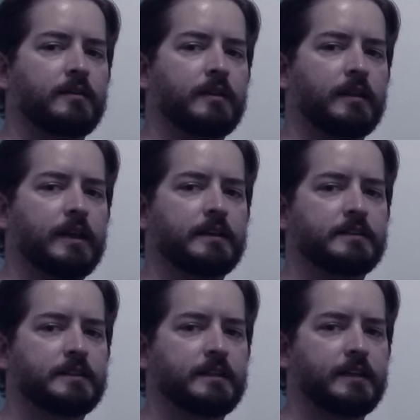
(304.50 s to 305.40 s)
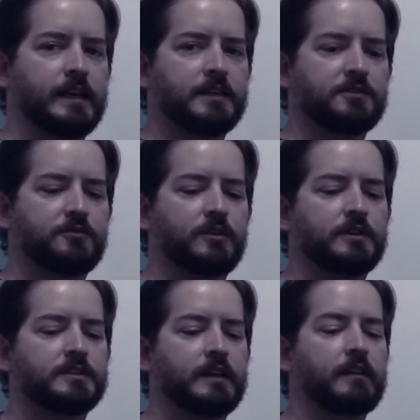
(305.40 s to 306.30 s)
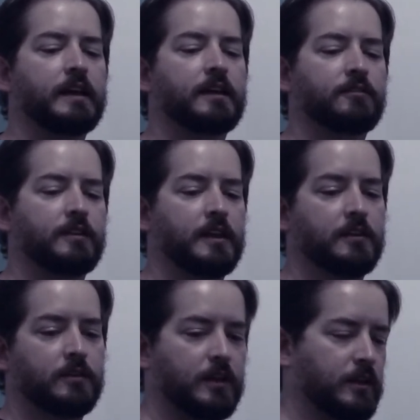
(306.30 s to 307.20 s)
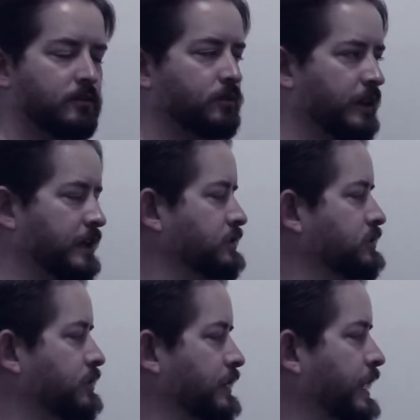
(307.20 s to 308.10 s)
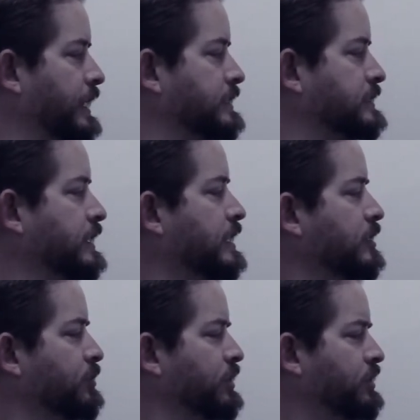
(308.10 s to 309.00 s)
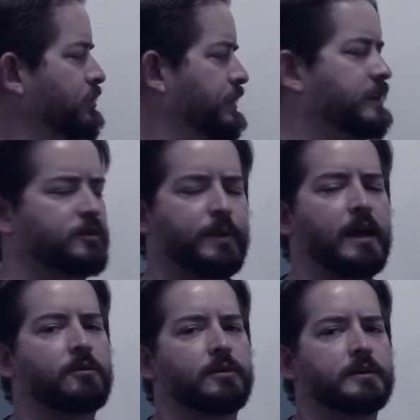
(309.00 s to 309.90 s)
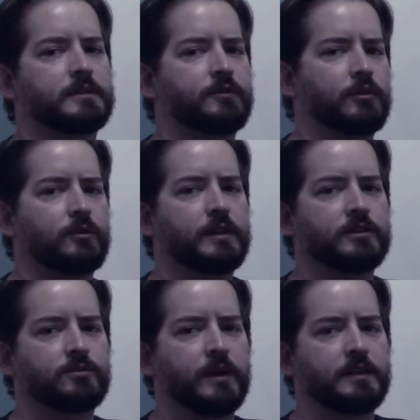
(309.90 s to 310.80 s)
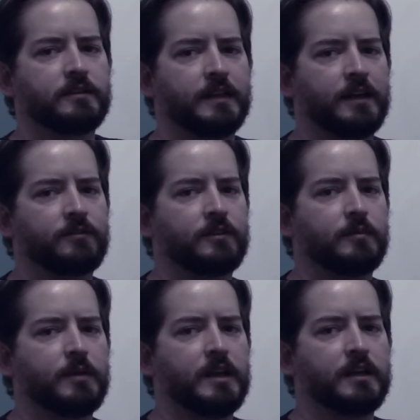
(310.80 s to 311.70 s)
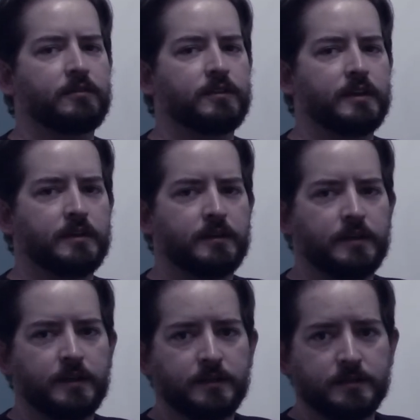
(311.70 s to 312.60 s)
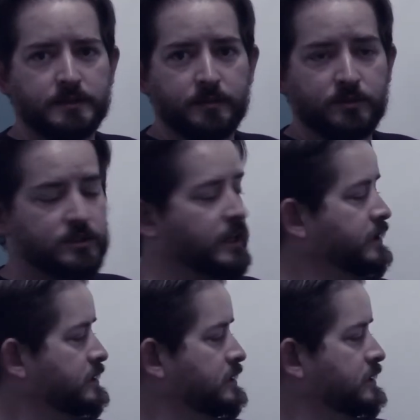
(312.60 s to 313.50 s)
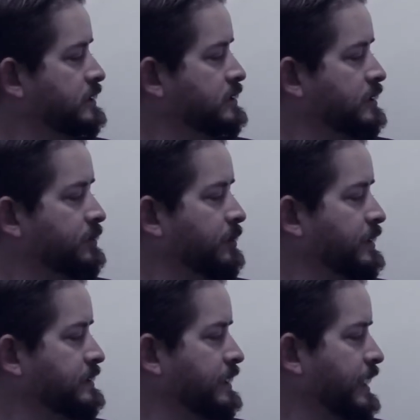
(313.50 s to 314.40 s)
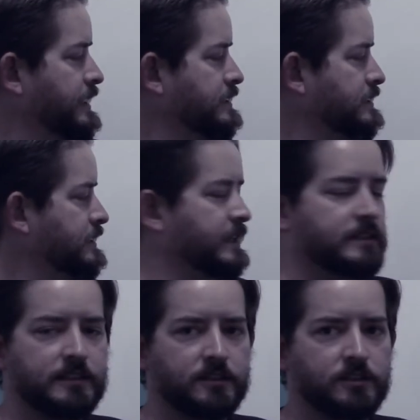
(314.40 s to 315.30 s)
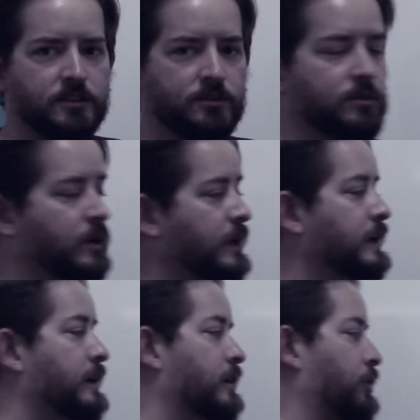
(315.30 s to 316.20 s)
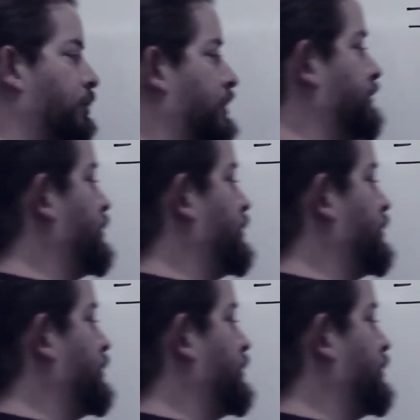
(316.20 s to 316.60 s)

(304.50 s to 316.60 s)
They like to see the x first, they like everything in relation to the x. But you can read this backwards. If you read this right to left, the meaning of the symbol changes. This simply means that x is less than 2. Or if